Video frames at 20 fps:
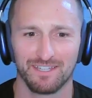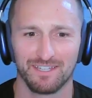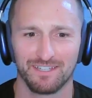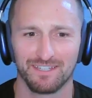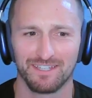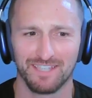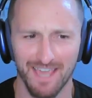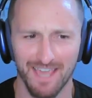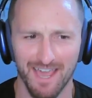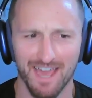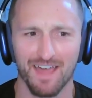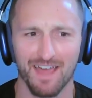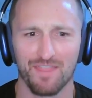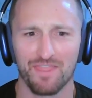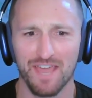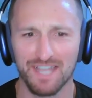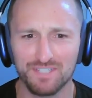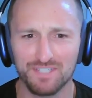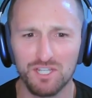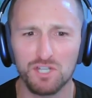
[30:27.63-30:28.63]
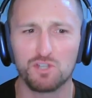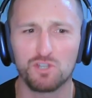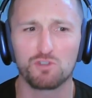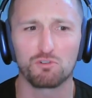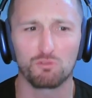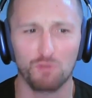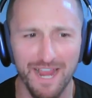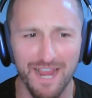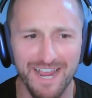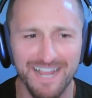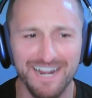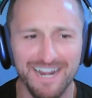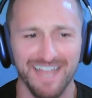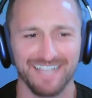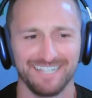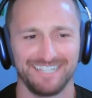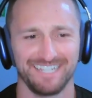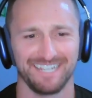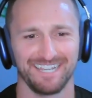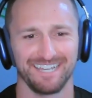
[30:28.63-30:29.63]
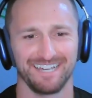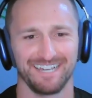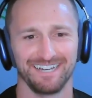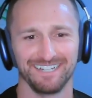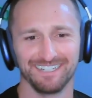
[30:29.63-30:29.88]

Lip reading: Yeah, that's a great idea.